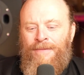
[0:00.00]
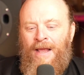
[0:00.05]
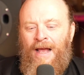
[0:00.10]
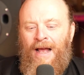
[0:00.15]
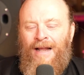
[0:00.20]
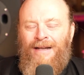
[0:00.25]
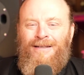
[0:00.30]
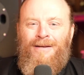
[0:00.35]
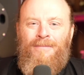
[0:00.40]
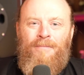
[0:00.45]

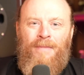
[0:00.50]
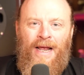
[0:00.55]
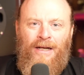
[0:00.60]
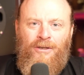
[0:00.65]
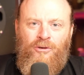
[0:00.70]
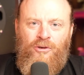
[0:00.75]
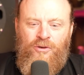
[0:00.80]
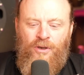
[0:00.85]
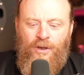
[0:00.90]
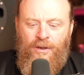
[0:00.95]
a
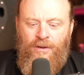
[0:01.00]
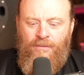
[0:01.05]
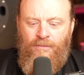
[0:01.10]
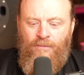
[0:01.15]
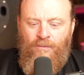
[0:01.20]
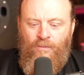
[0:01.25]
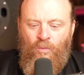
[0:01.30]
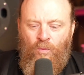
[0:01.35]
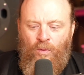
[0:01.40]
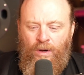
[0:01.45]

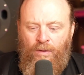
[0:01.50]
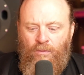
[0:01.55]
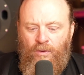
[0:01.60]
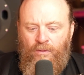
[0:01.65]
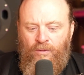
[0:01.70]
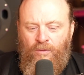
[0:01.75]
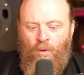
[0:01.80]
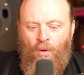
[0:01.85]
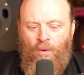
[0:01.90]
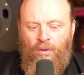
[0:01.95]
dimension, we
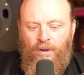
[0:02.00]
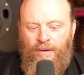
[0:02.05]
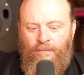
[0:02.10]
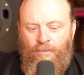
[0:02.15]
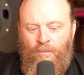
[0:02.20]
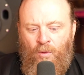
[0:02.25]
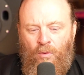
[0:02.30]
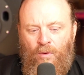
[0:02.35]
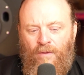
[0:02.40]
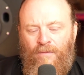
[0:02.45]
would call it
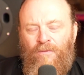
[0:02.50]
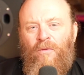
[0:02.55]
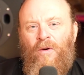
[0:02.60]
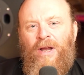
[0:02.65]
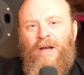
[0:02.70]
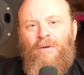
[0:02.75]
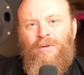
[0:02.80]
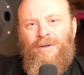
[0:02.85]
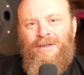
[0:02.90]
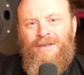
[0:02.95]
more a
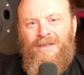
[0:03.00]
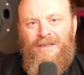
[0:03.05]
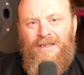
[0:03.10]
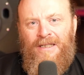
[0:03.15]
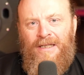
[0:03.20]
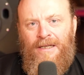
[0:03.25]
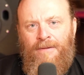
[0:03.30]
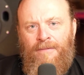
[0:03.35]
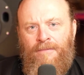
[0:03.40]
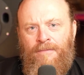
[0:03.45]

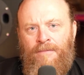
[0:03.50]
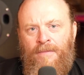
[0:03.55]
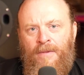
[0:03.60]
frequency,